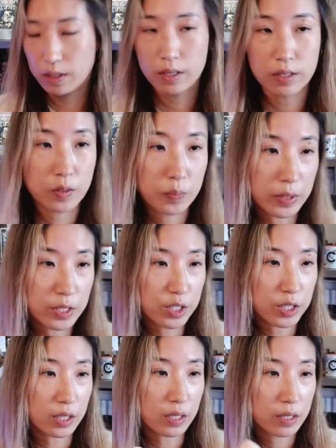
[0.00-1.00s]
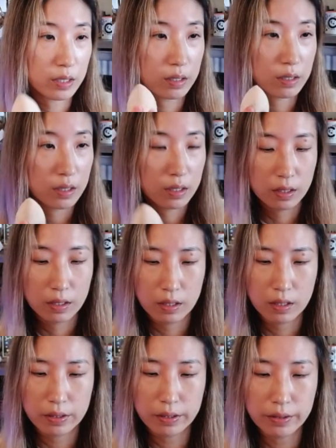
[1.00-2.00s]
a spongy.
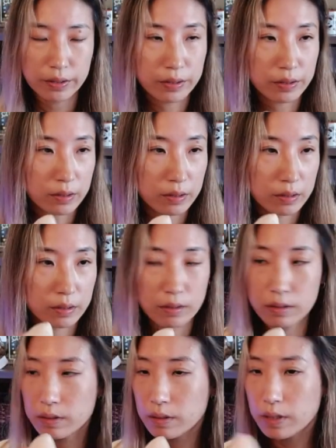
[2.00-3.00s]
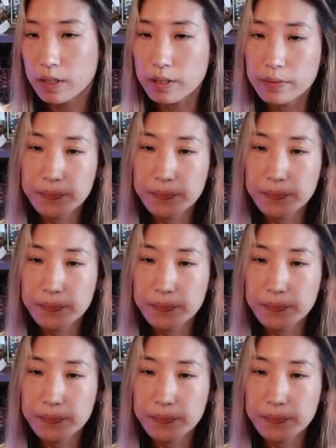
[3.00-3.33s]
It's a little, yeah.